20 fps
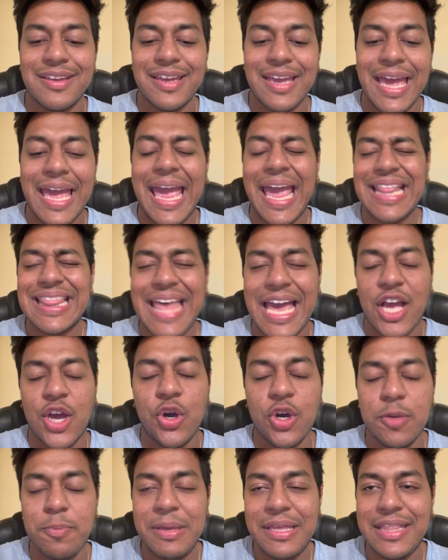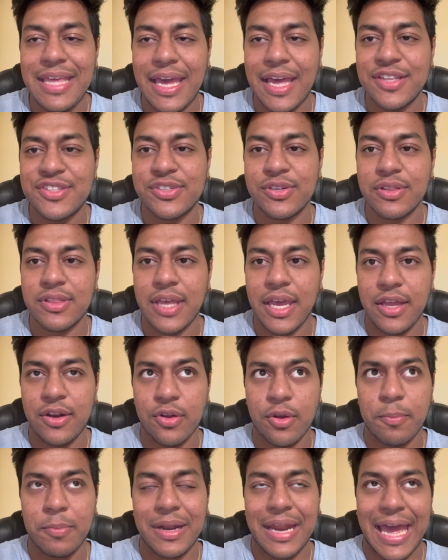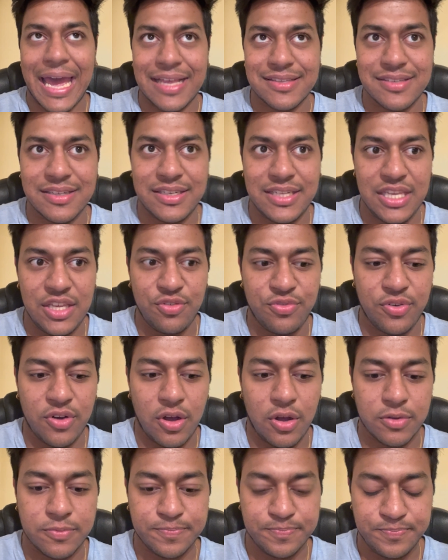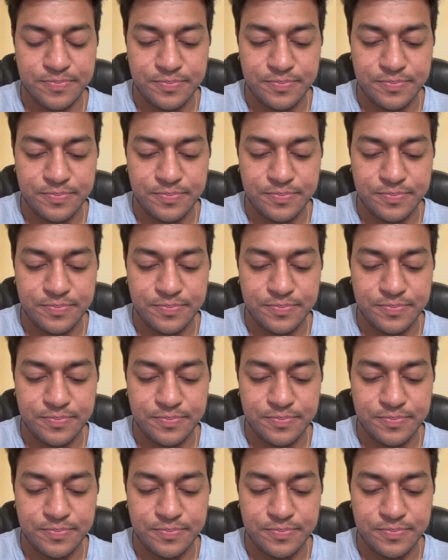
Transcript: and that could be the answer later, but as a default,